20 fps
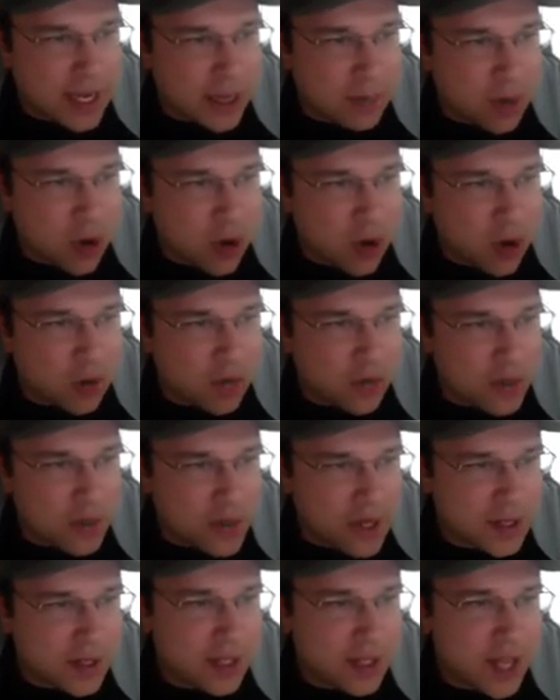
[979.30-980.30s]
over
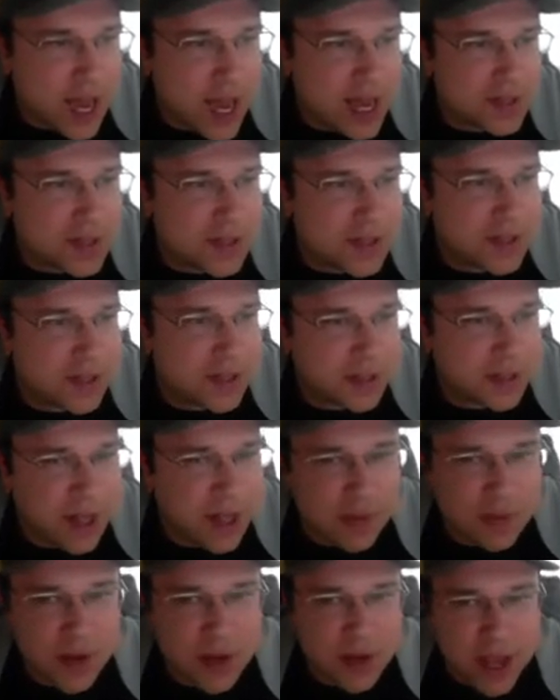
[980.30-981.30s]
these last
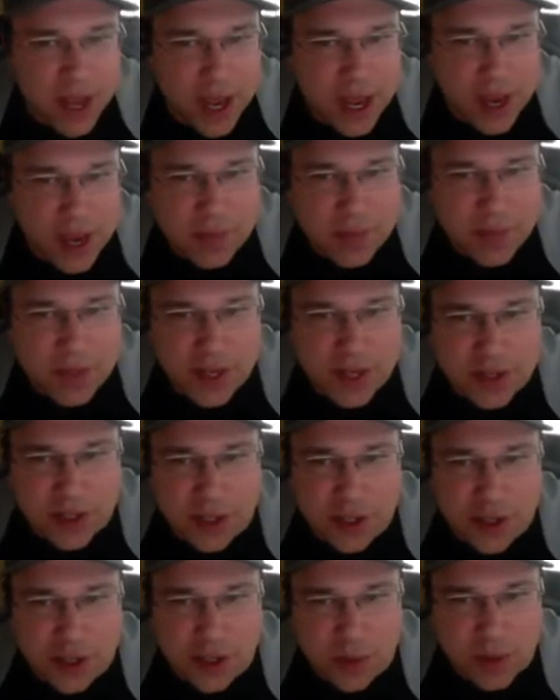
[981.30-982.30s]
11 games that has
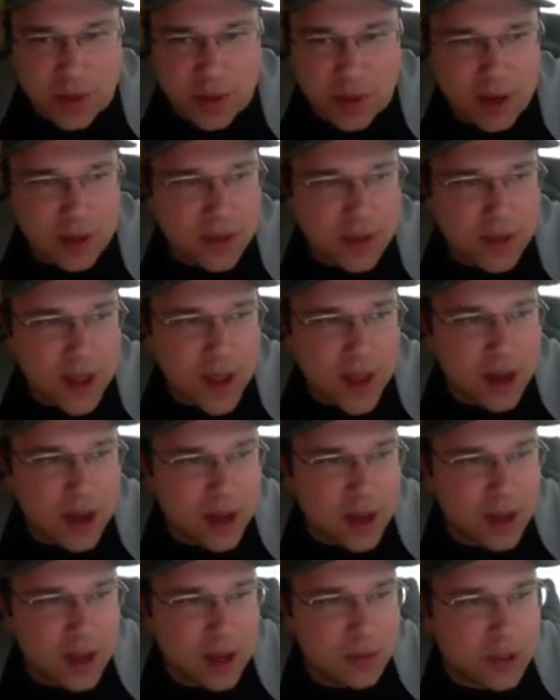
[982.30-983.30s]
contributed to that,
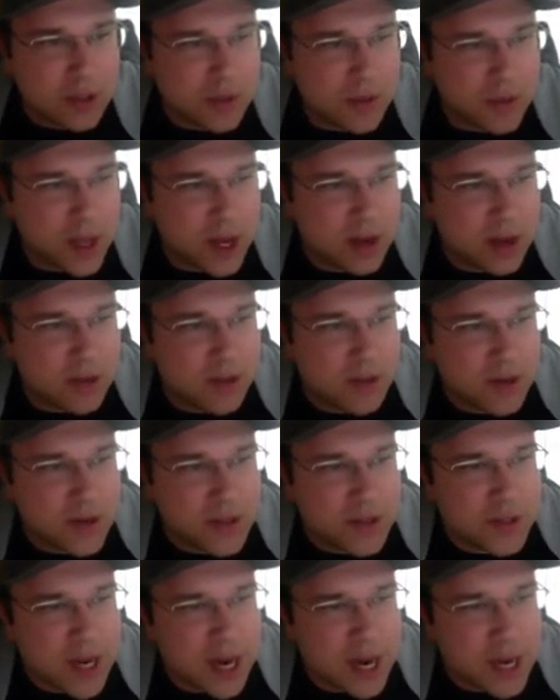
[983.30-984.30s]
which we'll get into in a
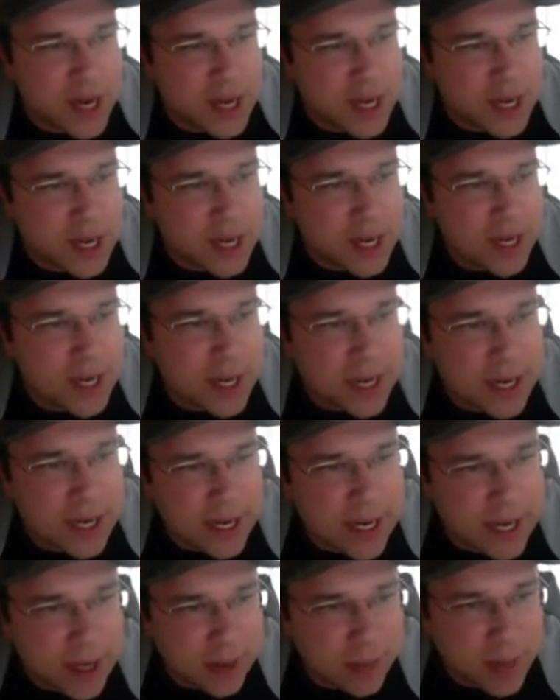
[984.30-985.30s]
second.
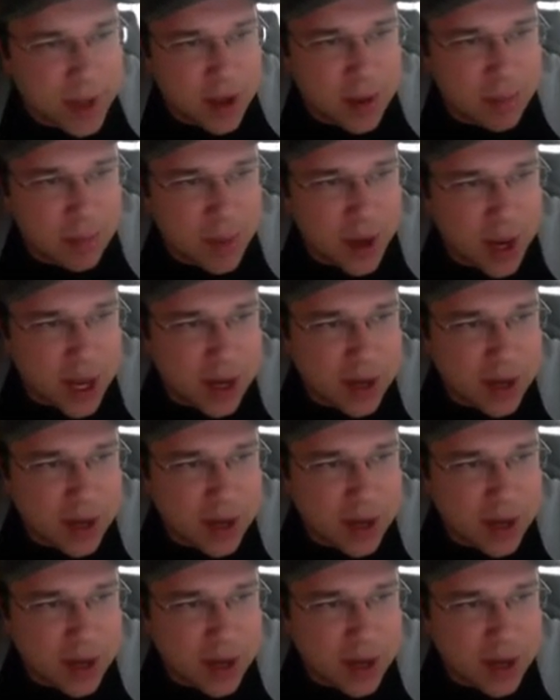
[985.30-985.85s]
But